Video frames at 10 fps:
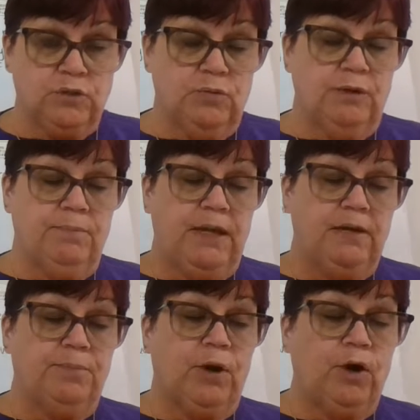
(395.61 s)
So it
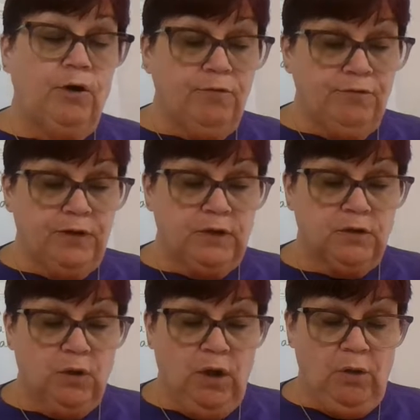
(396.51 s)
made
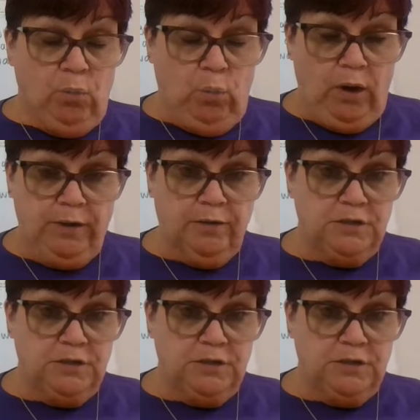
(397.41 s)
perfect water